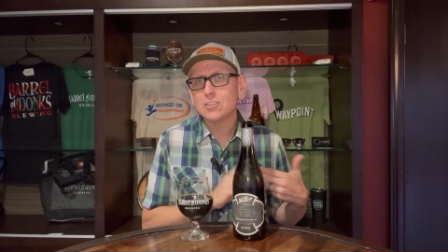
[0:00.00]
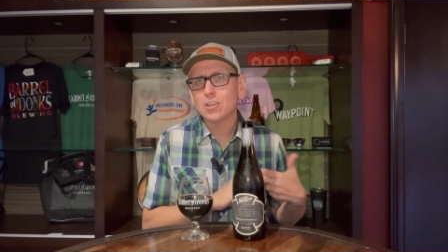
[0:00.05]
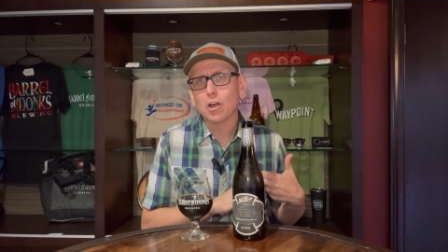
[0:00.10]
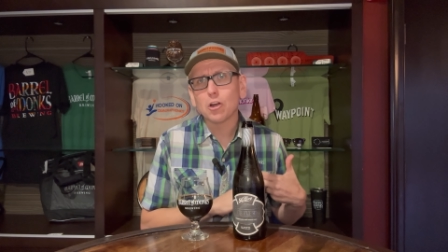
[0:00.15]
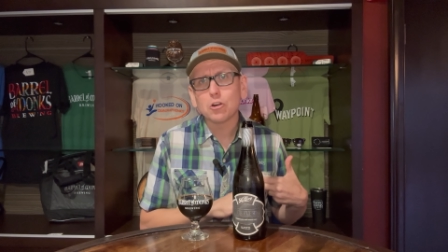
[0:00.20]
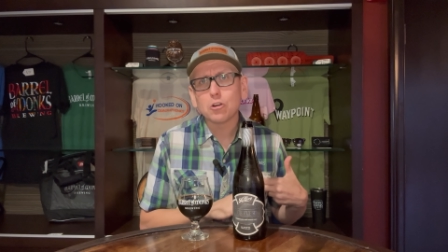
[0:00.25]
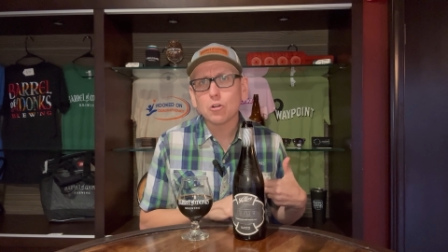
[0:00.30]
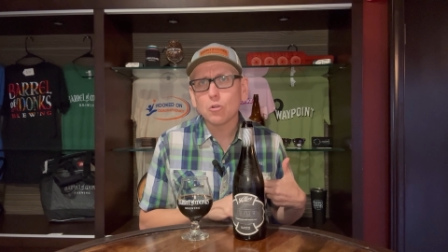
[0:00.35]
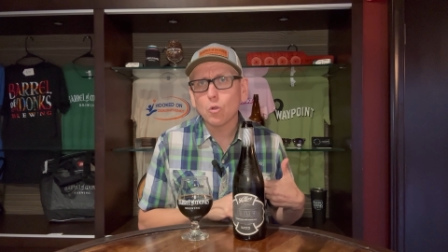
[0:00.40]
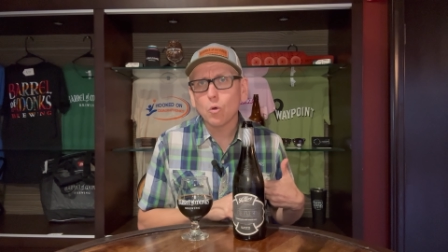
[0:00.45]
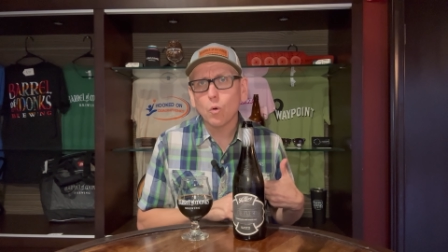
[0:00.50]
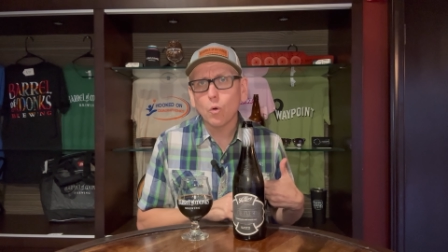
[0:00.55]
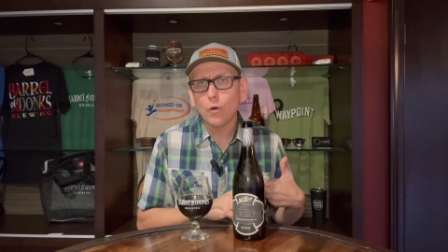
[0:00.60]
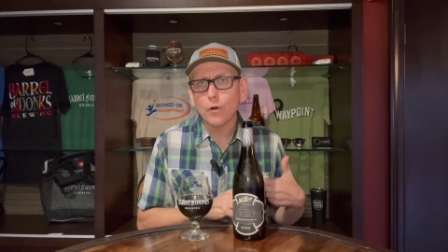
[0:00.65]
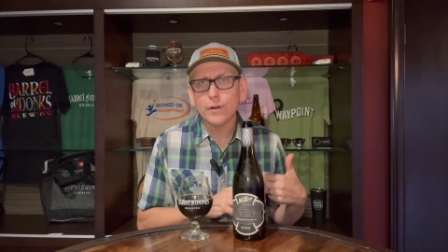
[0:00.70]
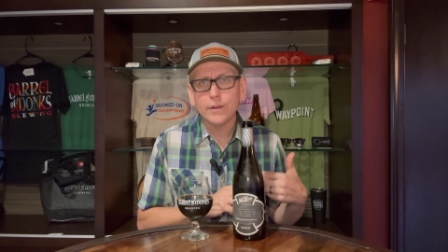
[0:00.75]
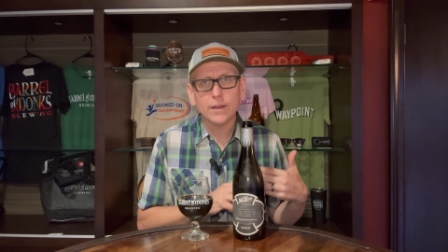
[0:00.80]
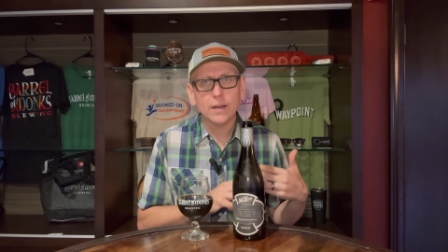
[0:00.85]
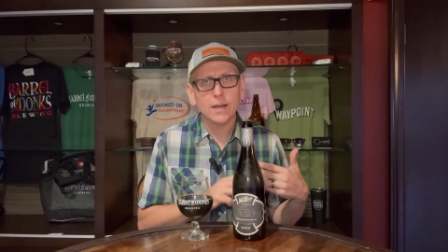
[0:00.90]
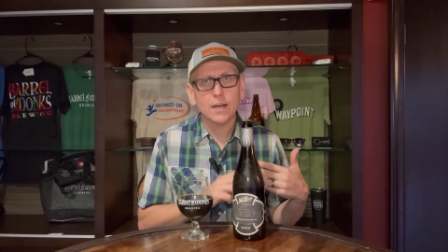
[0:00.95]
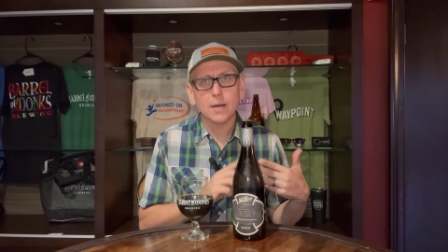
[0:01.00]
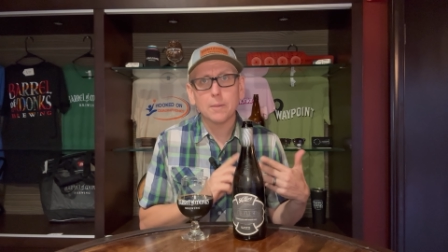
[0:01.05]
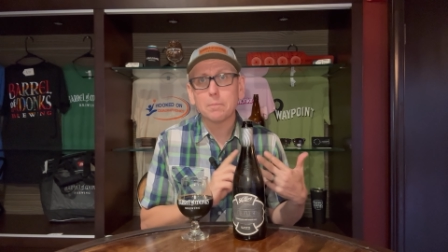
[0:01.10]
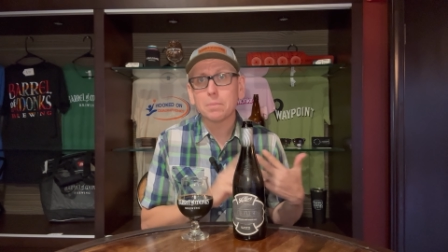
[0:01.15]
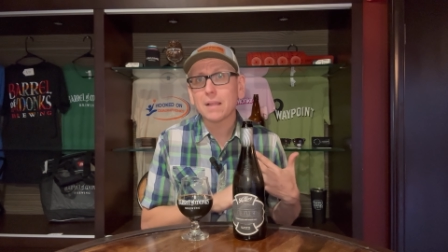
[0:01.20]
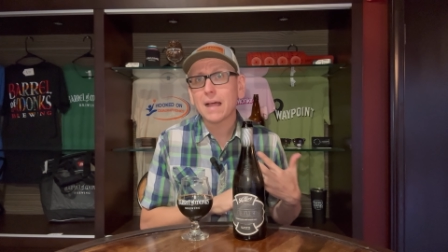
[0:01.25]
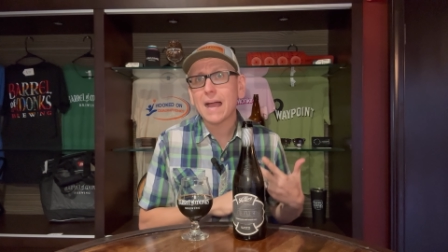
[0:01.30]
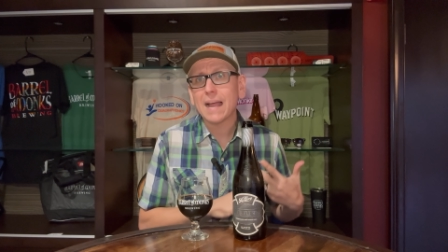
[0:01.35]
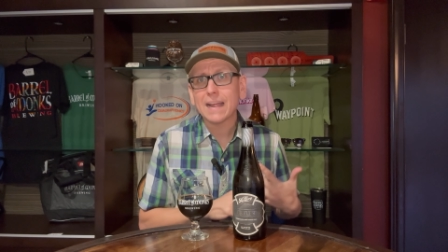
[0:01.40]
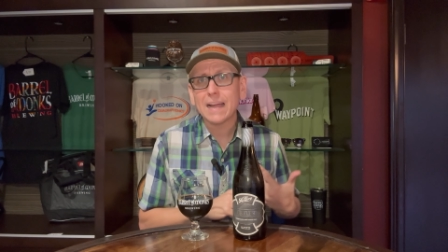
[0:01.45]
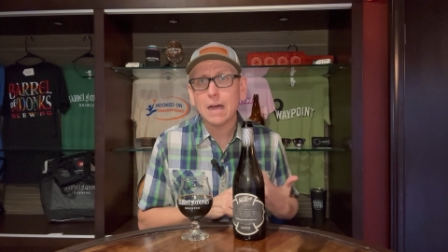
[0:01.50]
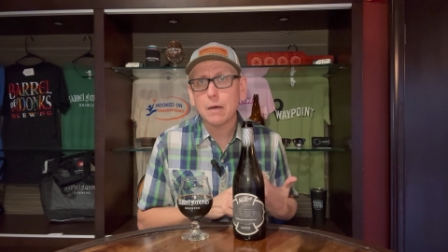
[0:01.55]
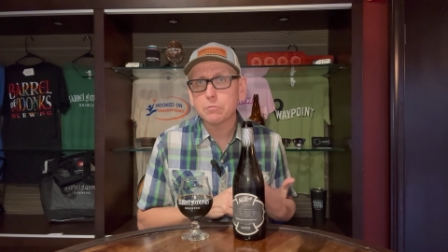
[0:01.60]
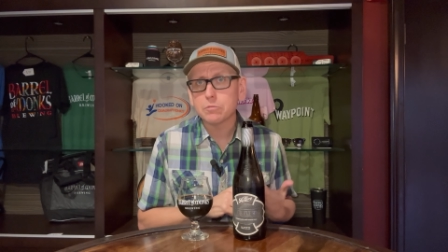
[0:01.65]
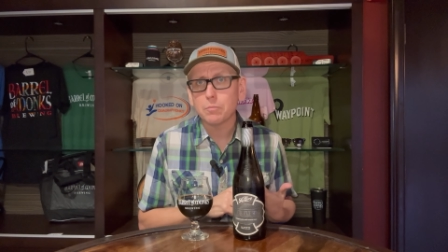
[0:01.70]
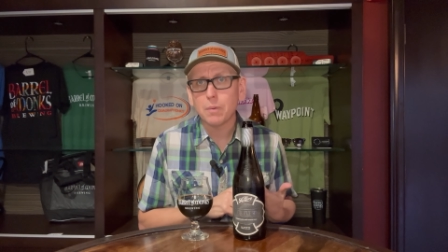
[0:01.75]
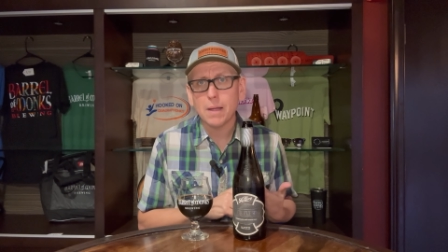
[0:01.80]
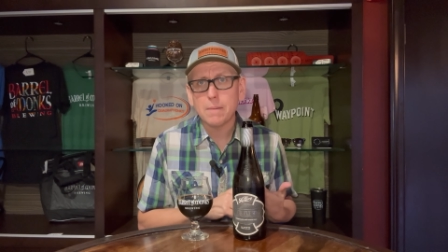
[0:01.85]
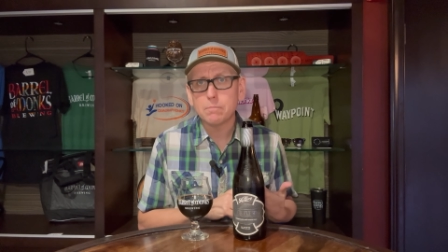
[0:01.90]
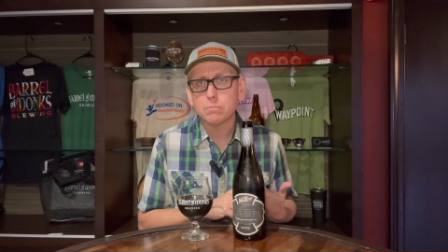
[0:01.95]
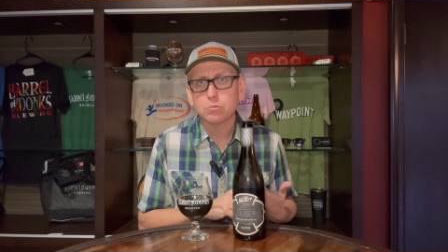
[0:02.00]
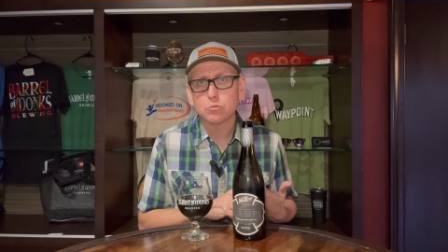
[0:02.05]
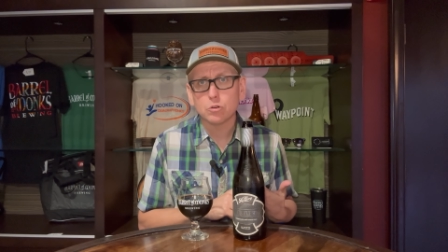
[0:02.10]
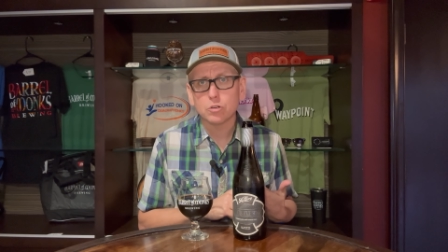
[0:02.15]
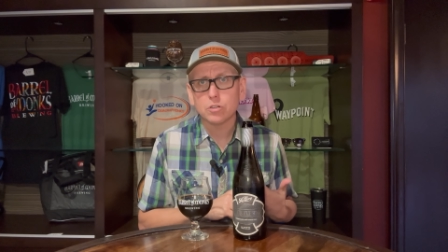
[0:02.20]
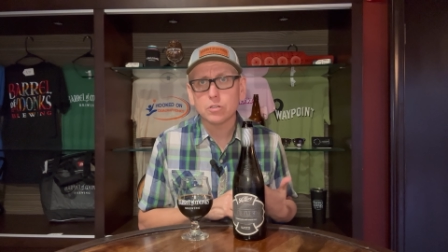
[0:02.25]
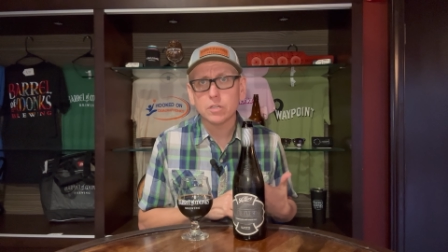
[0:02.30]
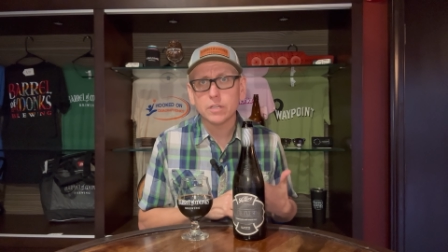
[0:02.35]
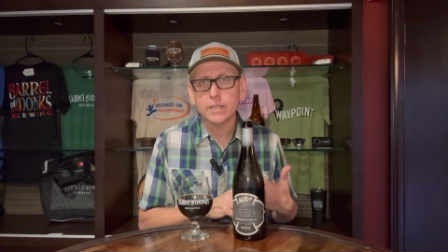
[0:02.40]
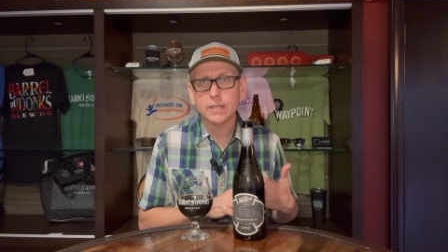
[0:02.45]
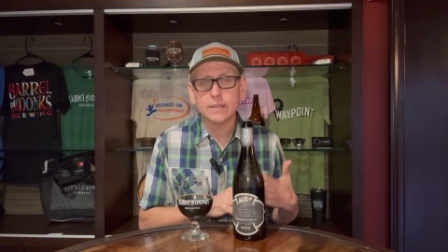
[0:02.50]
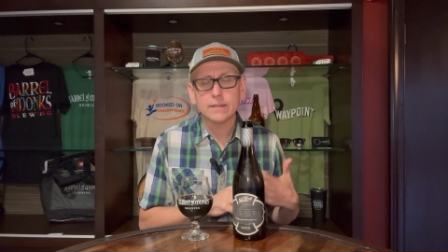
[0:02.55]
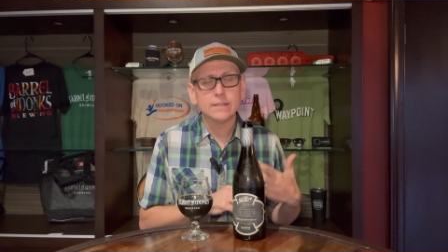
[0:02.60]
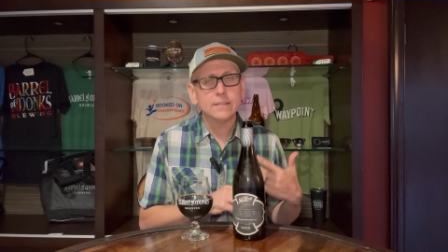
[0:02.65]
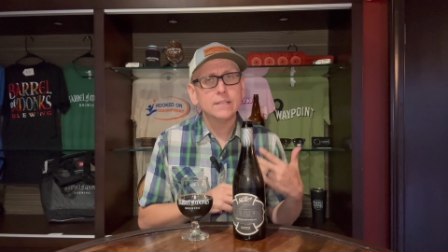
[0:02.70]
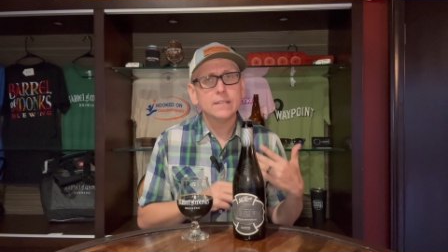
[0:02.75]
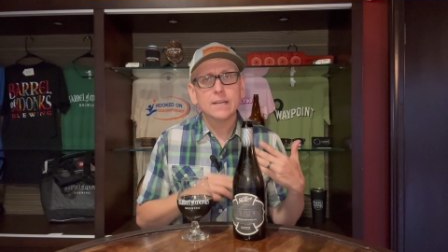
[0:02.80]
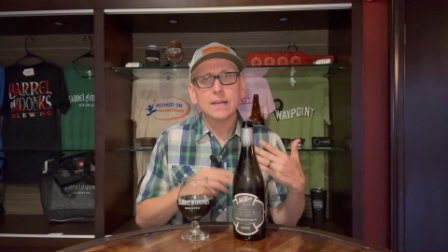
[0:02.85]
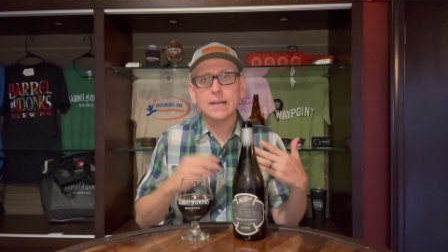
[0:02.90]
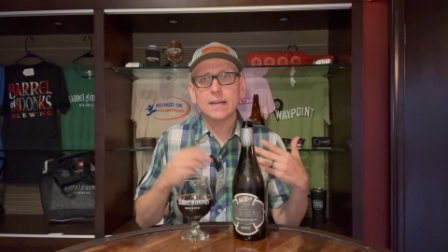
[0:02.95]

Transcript: Dark Lord, uh, Black Ops by Brooklyn,